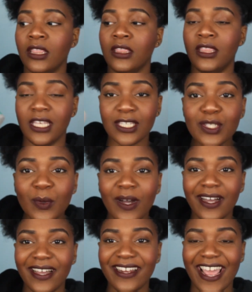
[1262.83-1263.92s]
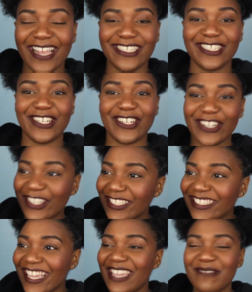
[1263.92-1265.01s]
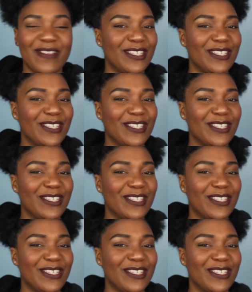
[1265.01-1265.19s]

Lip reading: This one actually curled it and